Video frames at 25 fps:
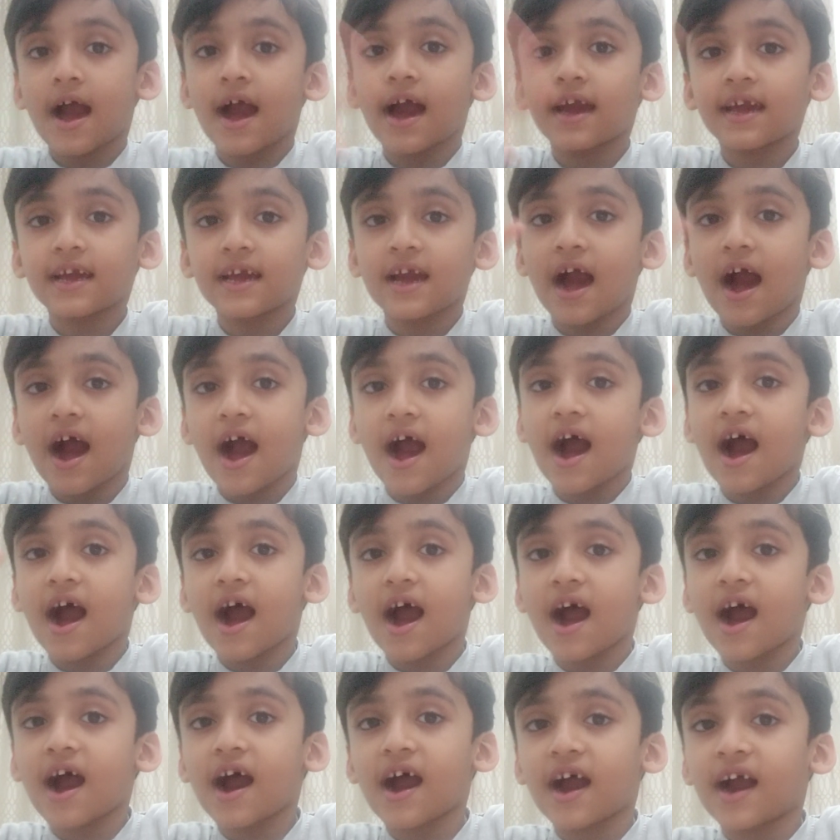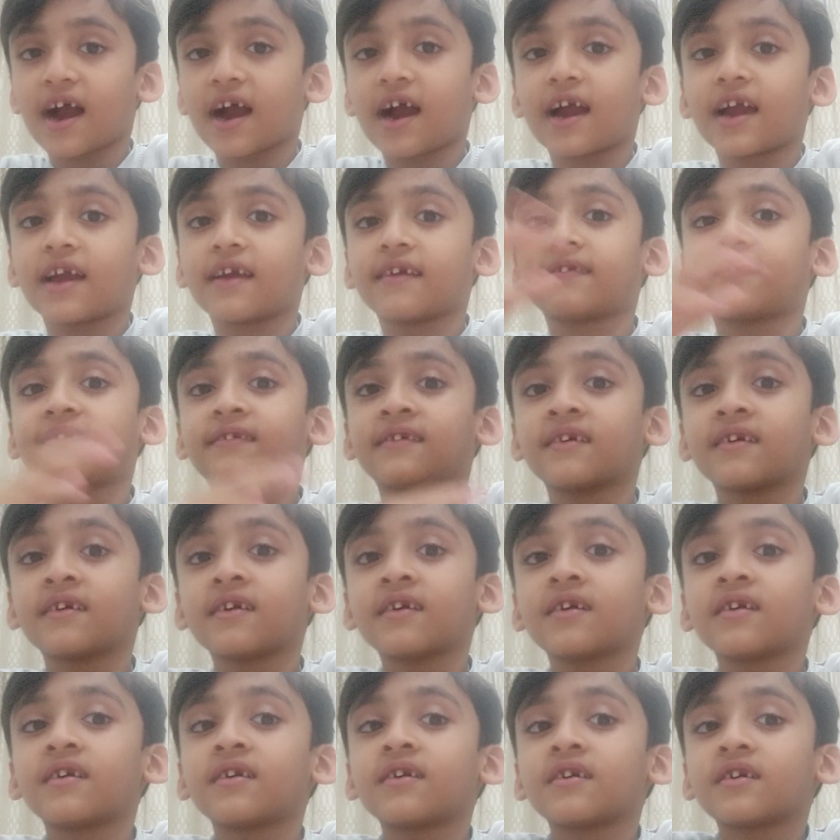Hi guys,
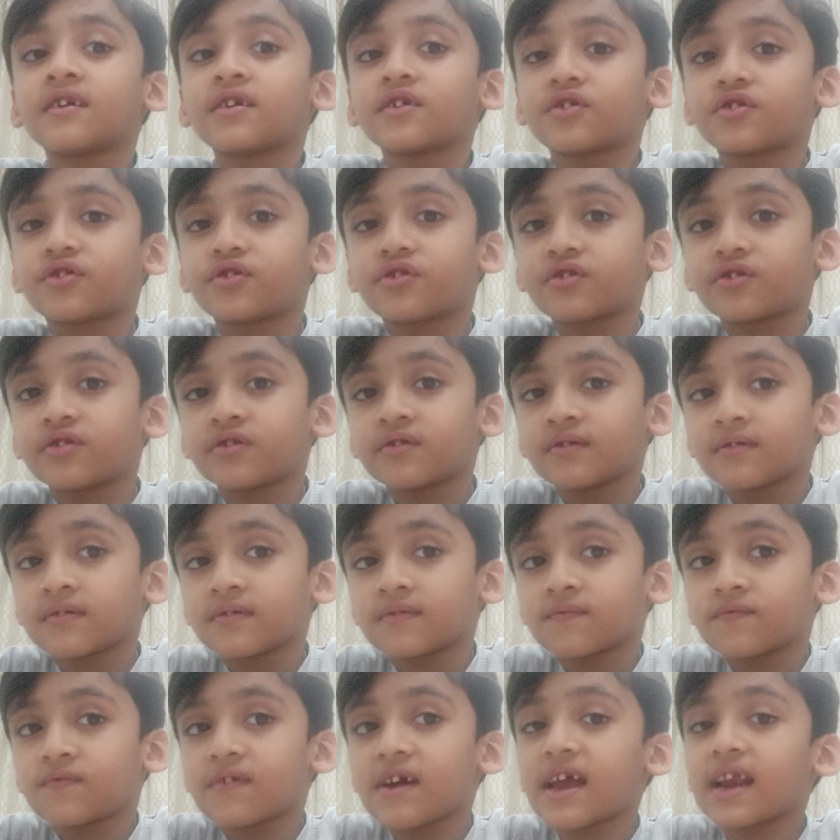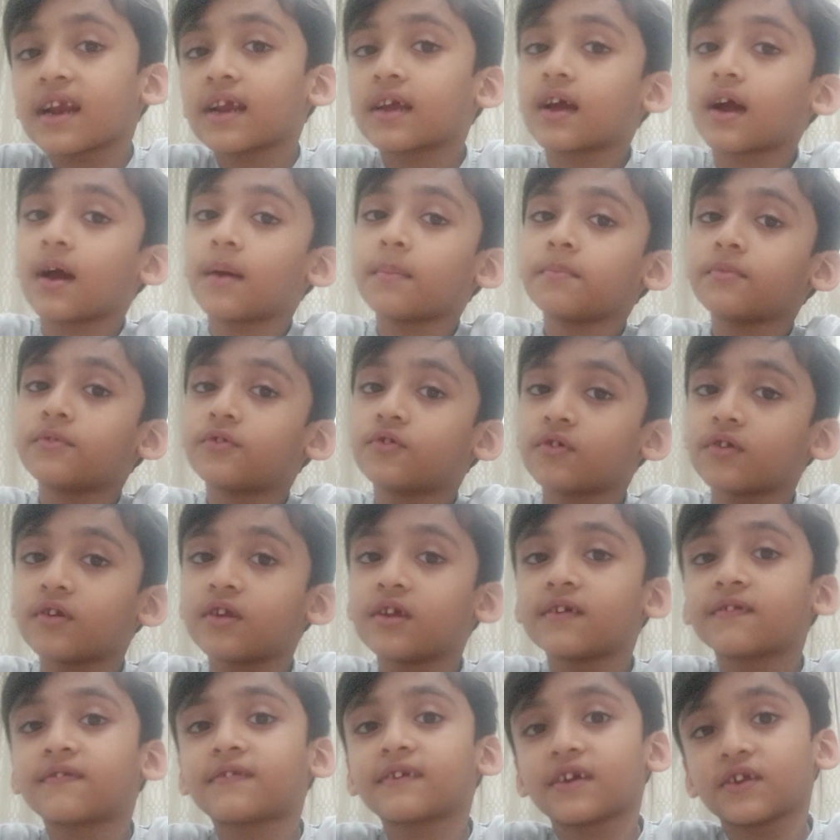welcome to
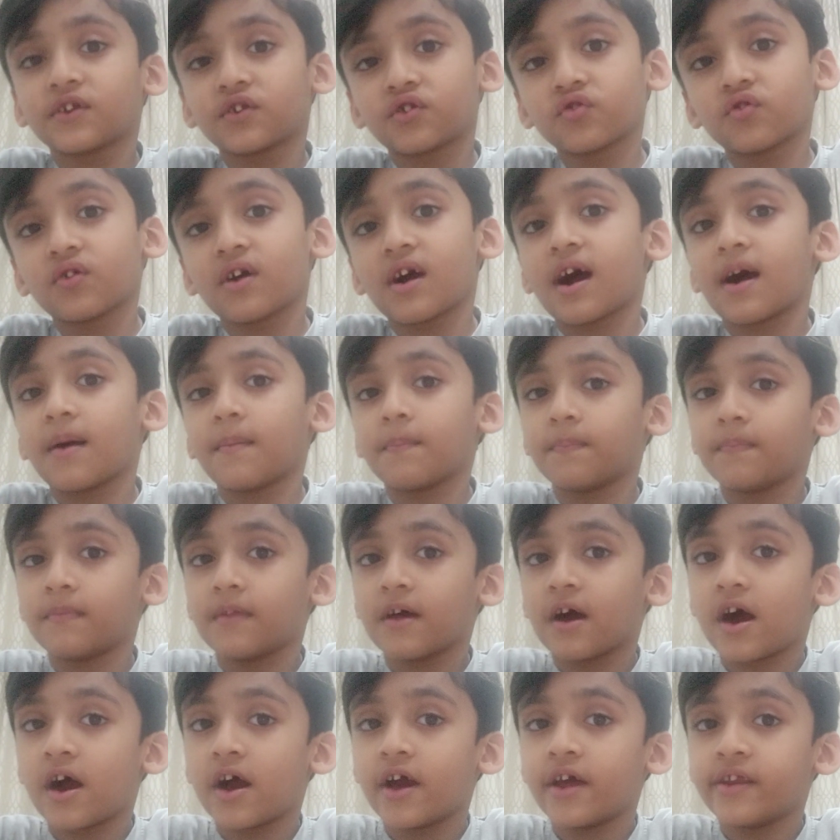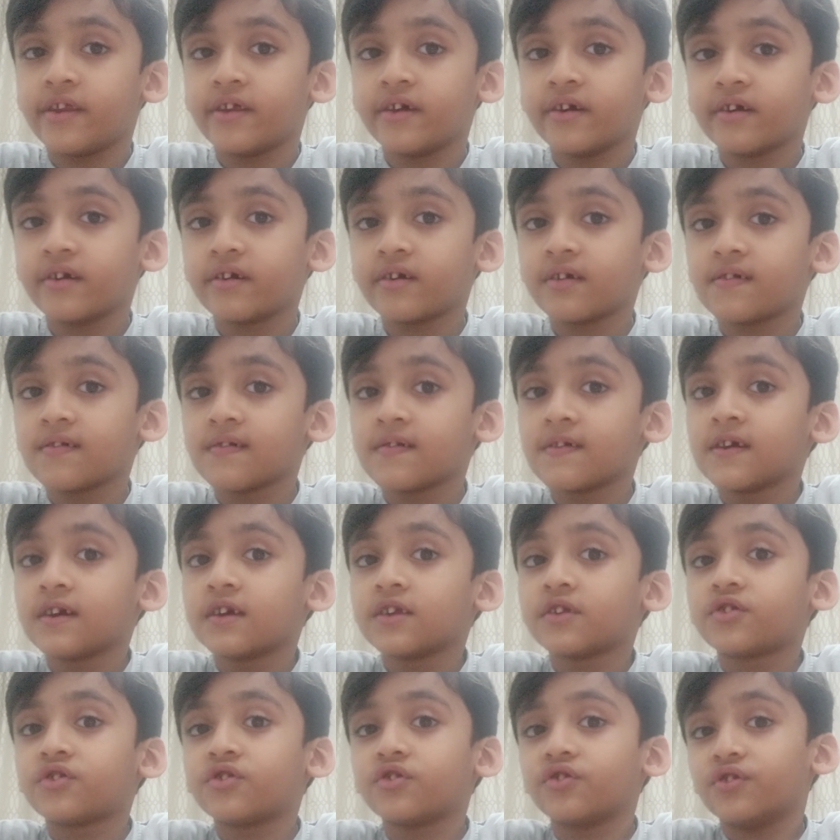Listen to Hamdad.
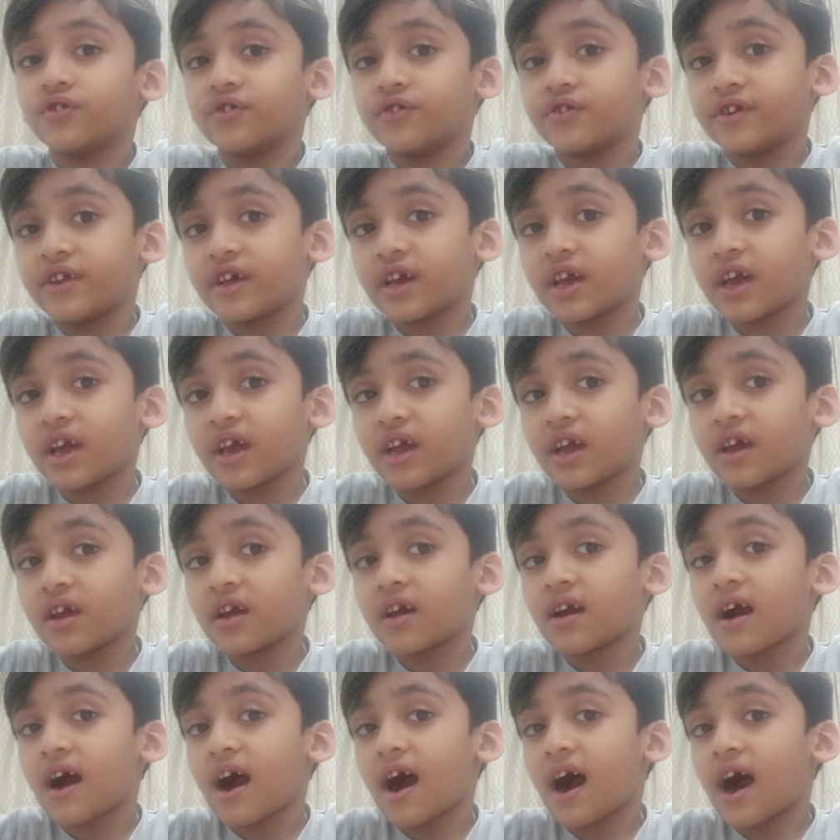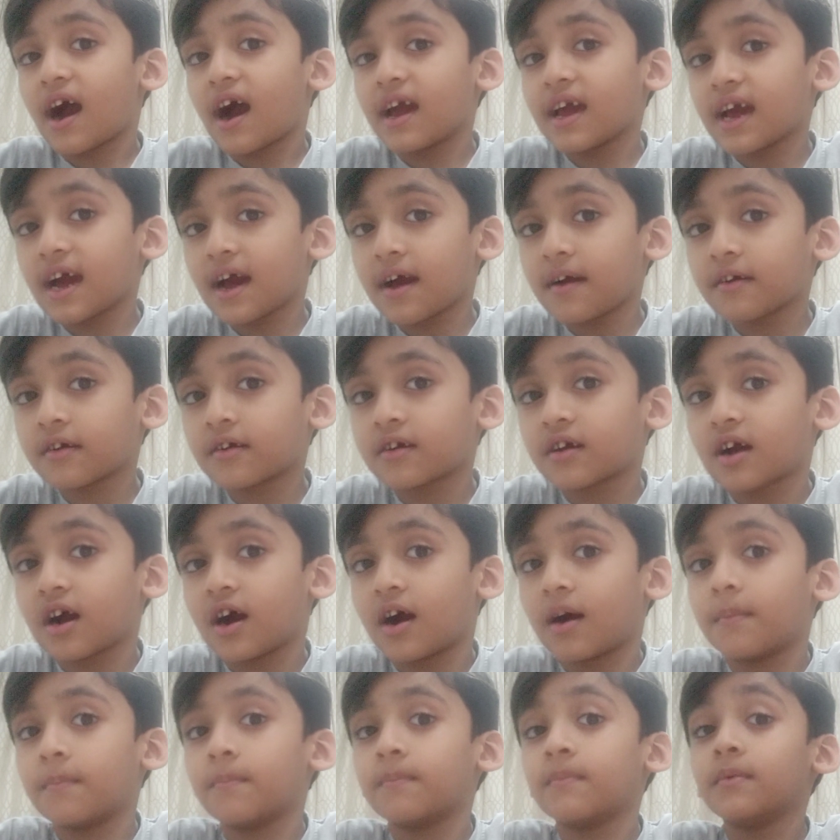Today I have
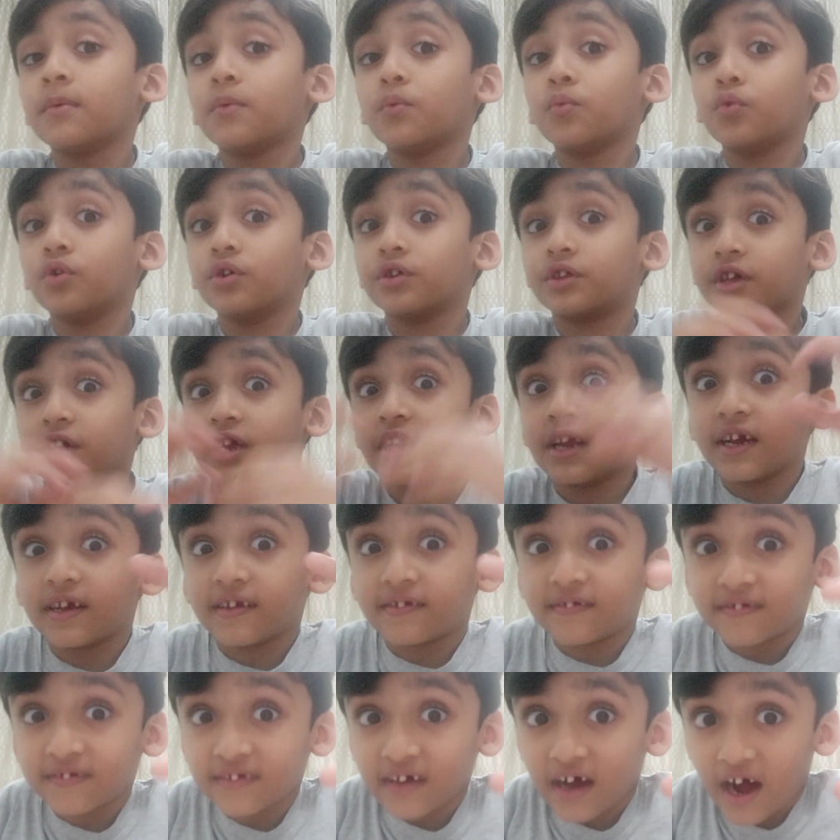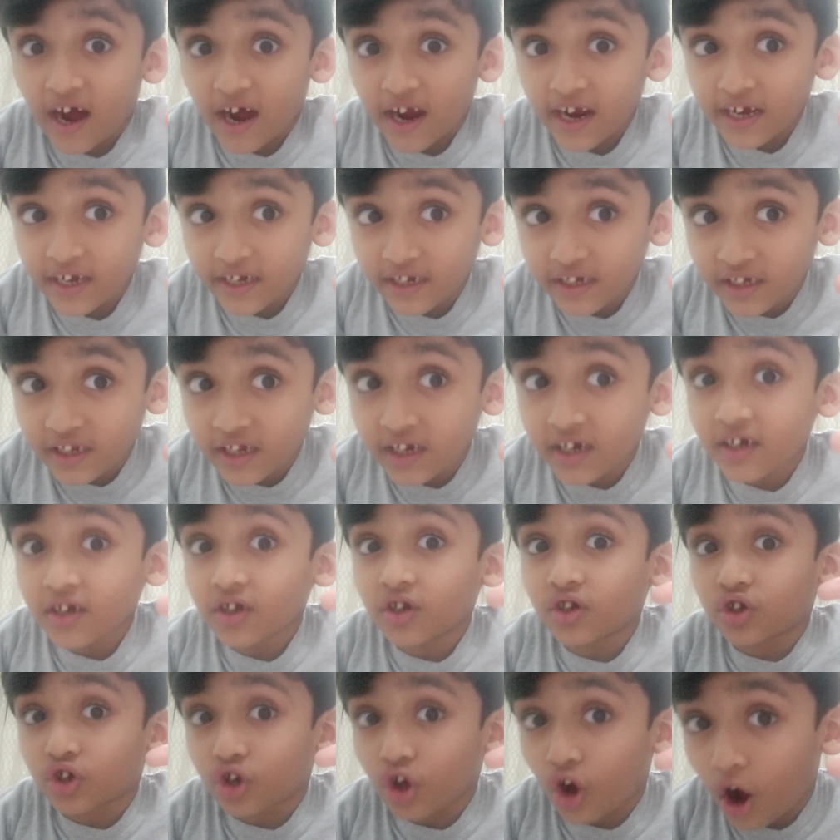come with an
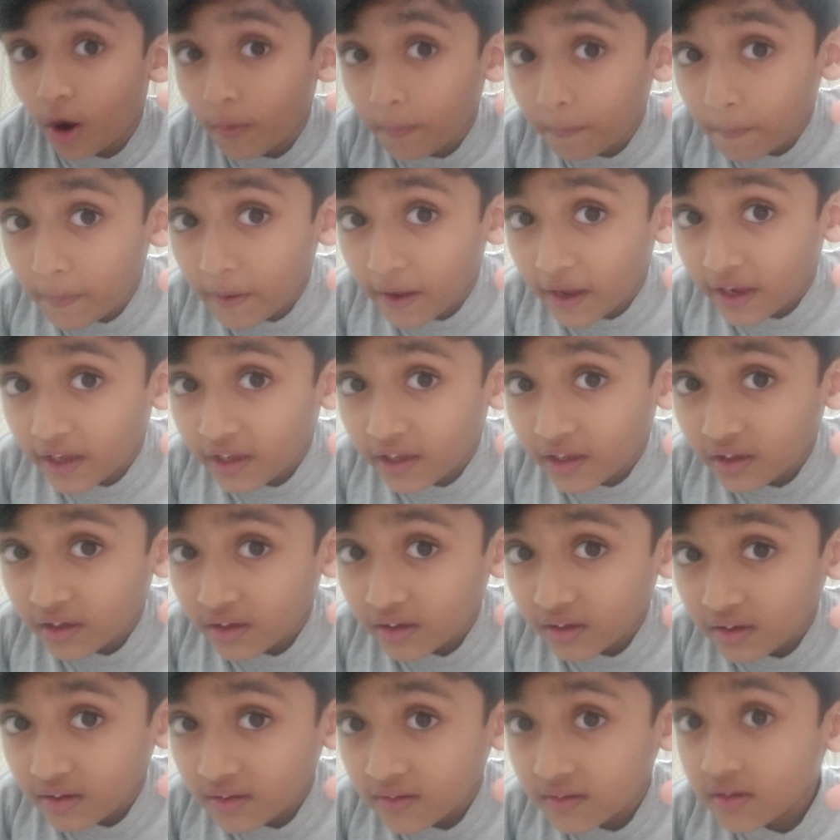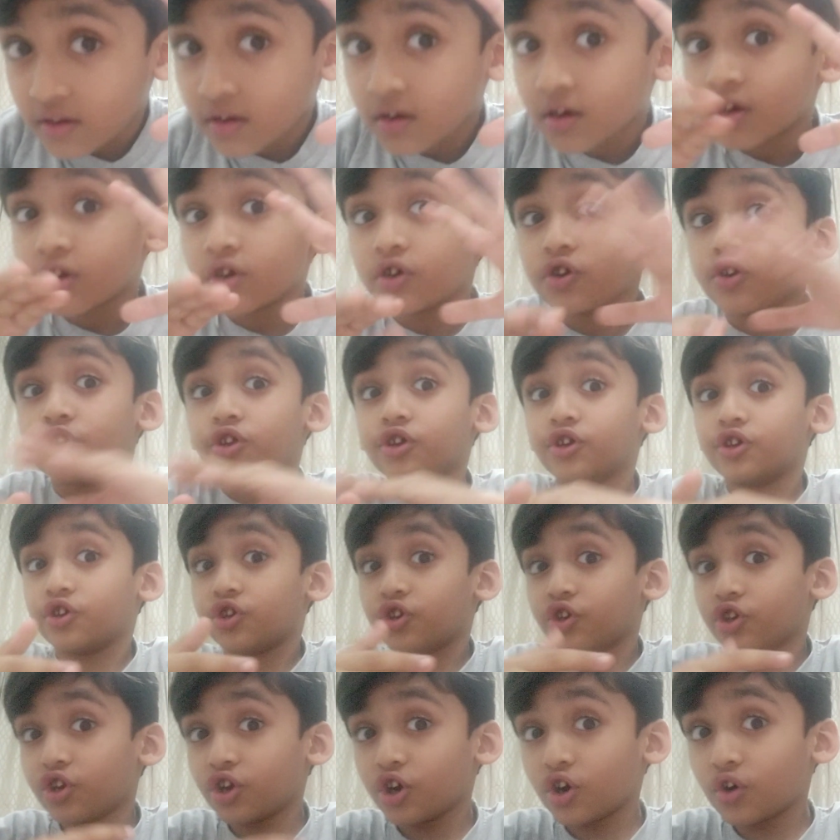exciting topic. Do
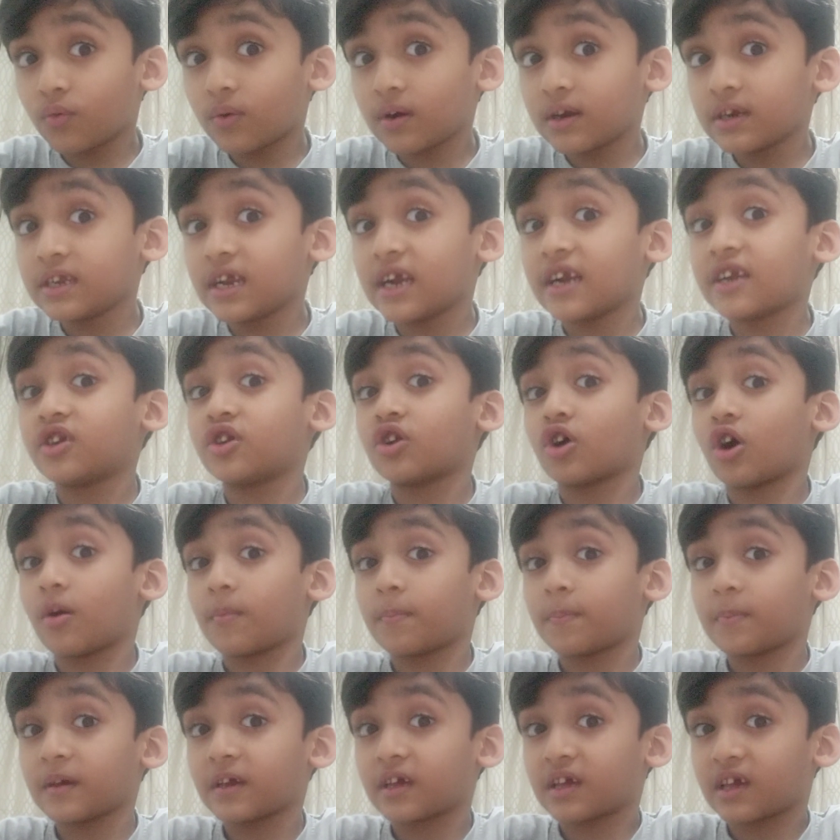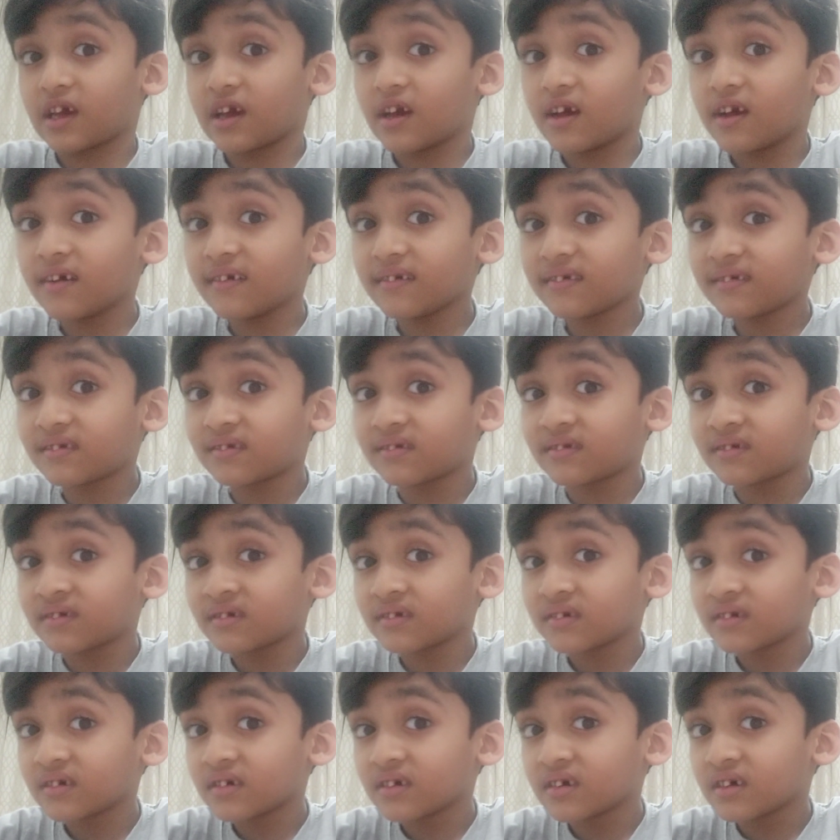you know what that topic is?
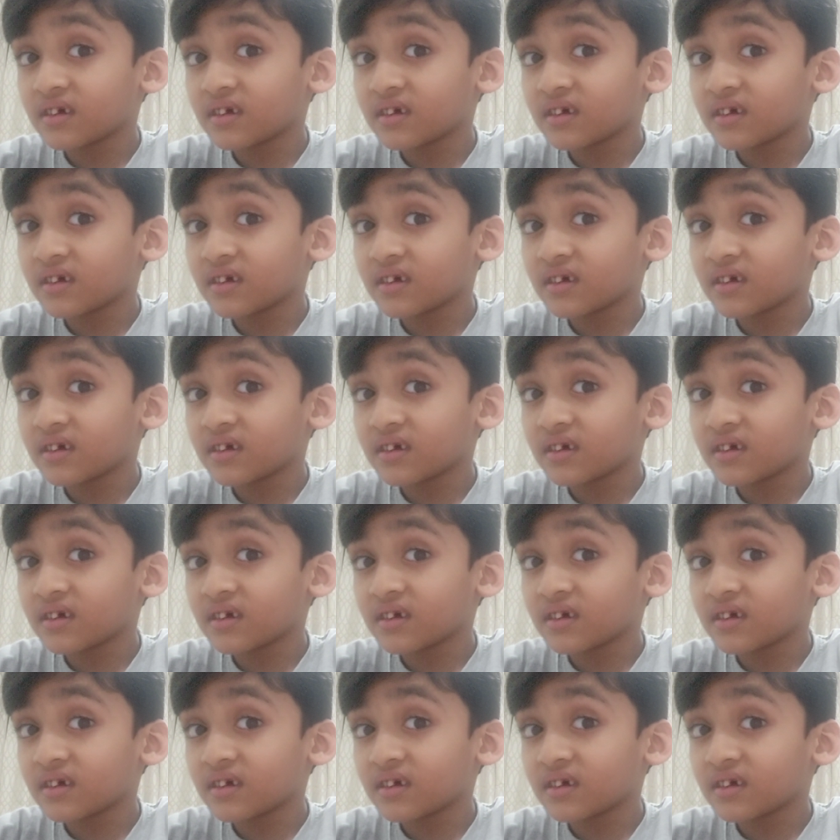